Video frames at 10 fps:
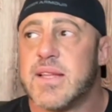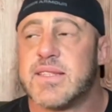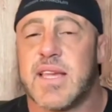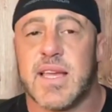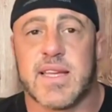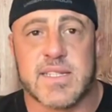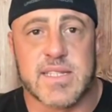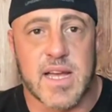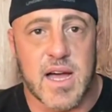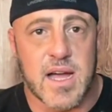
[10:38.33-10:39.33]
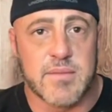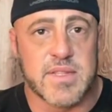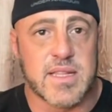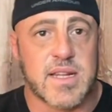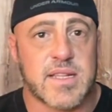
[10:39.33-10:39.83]
taking time
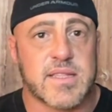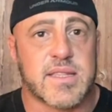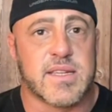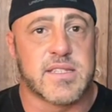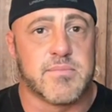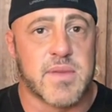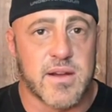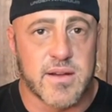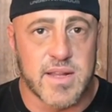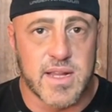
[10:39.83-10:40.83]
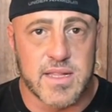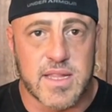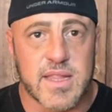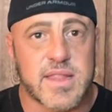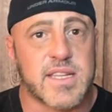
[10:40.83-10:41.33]
and letting things marinate and
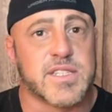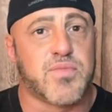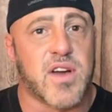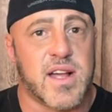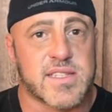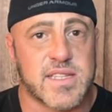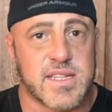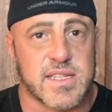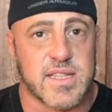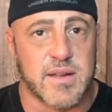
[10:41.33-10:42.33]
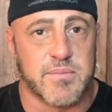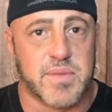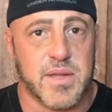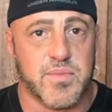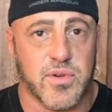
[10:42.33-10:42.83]
let things process and letting
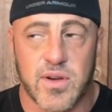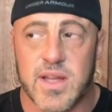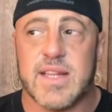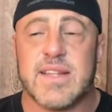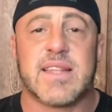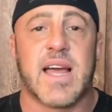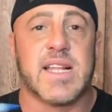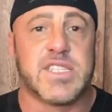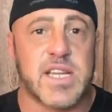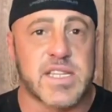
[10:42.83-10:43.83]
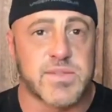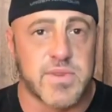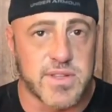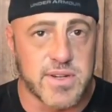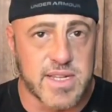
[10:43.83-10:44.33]
people digest
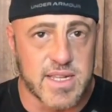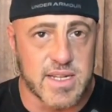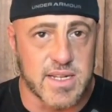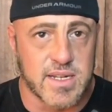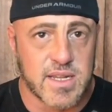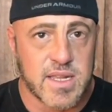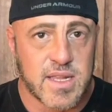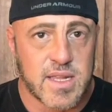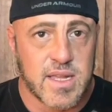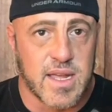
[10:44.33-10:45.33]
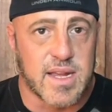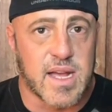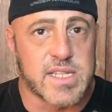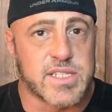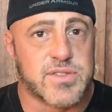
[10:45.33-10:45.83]
what they're getting and
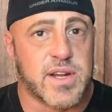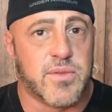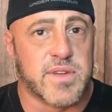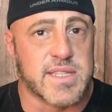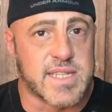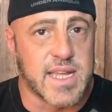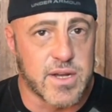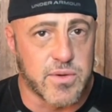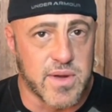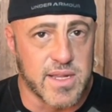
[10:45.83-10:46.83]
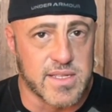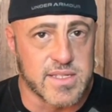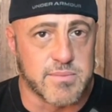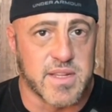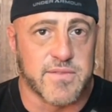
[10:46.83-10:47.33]
concentrate on what the takeaway is
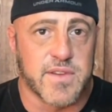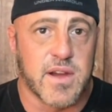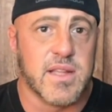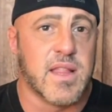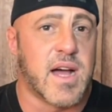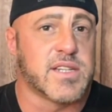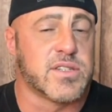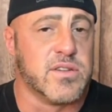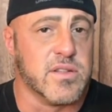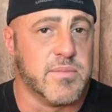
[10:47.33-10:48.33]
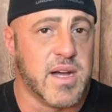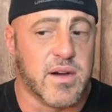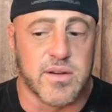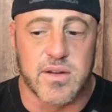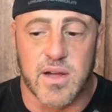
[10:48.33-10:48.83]
and being very logical
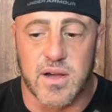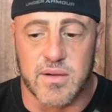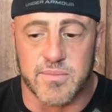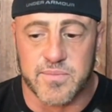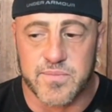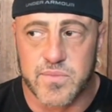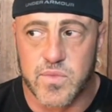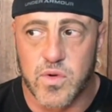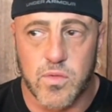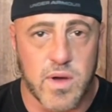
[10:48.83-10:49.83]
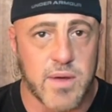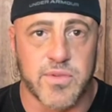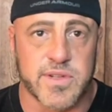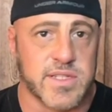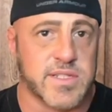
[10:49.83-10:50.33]
about, um, well, why
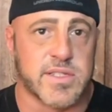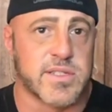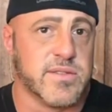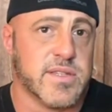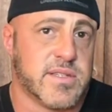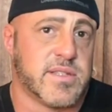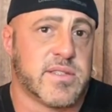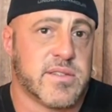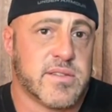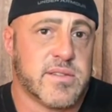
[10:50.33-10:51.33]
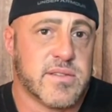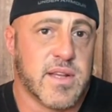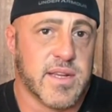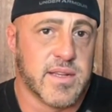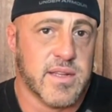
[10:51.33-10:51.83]
wouldn't you just do this?
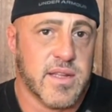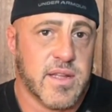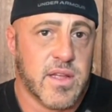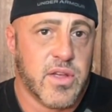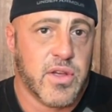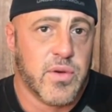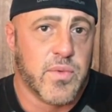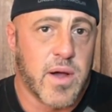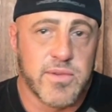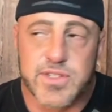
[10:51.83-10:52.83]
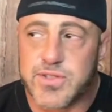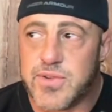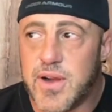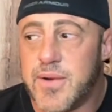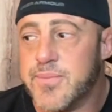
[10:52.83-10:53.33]
Like, why would
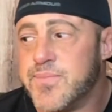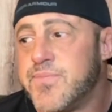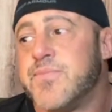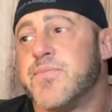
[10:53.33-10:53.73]
you, um,